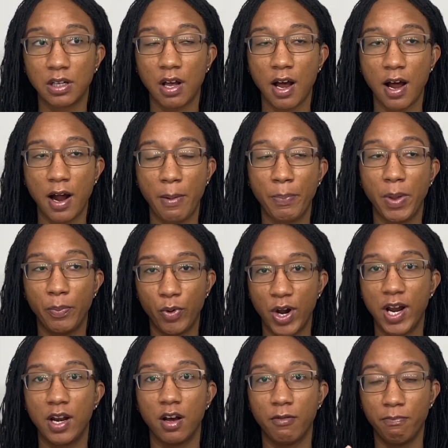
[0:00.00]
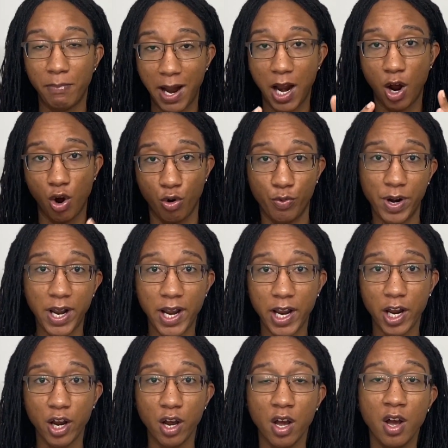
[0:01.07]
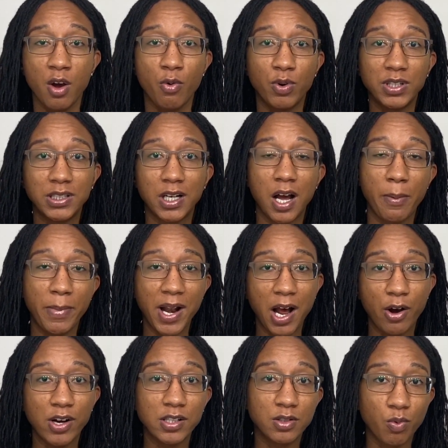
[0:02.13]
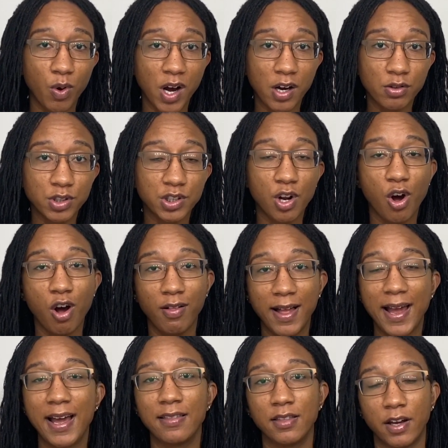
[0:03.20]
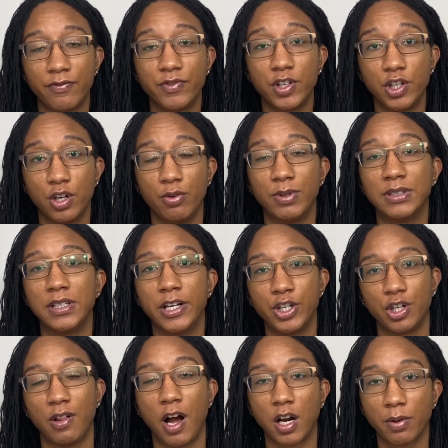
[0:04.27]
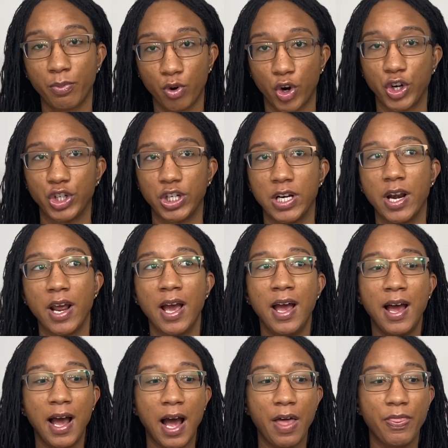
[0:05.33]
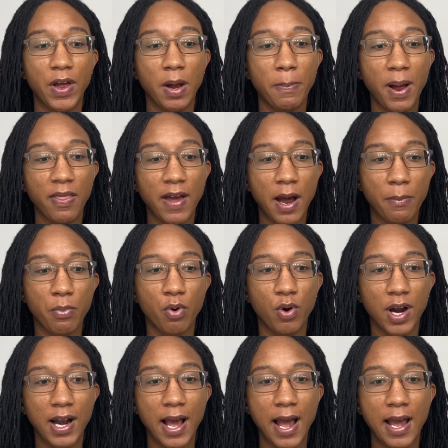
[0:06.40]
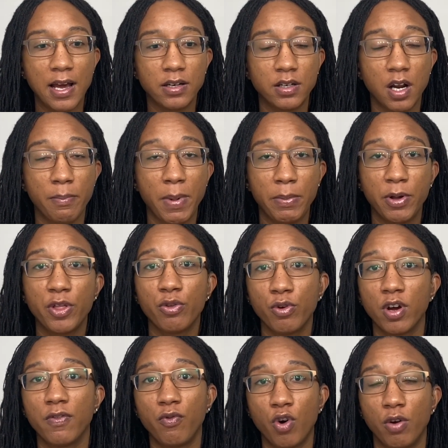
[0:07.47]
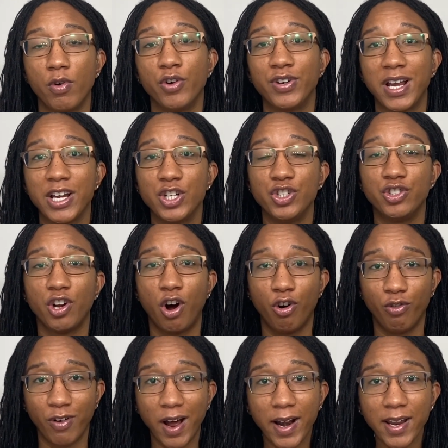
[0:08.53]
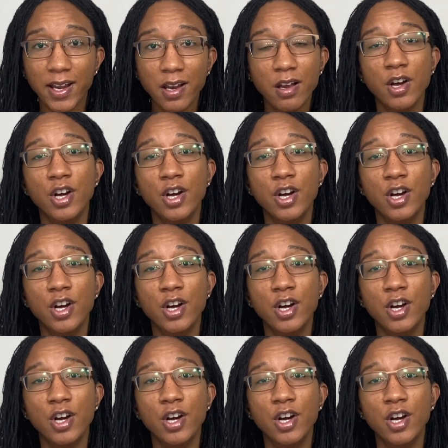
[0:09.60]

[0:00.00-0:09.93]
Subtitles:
the braid of my own hair was coming out as well, so all I had left to do was an interlocked portion. I think by that point I had done maybe 3 or 4 rotations already,